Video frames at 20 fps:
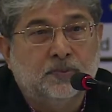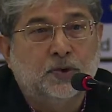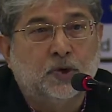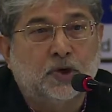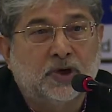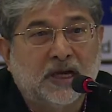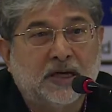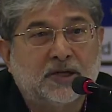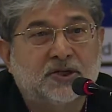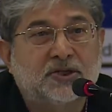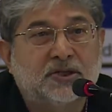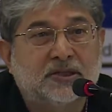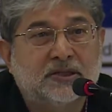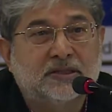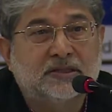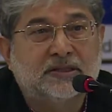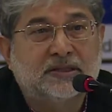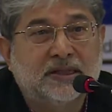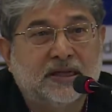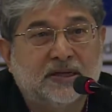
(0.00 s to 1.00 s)

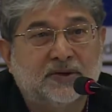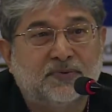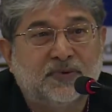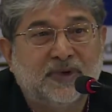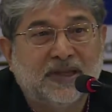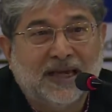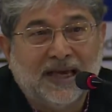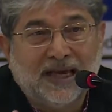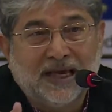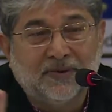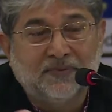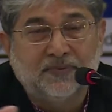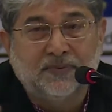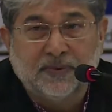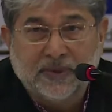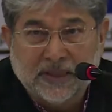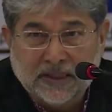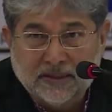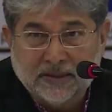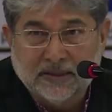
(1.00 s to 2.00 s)
productions that we
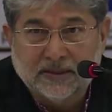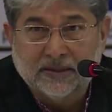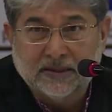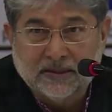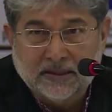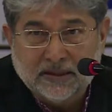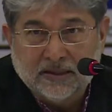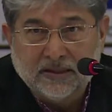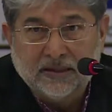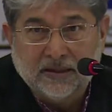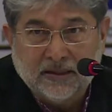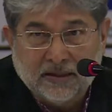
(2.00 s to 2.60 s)
have in the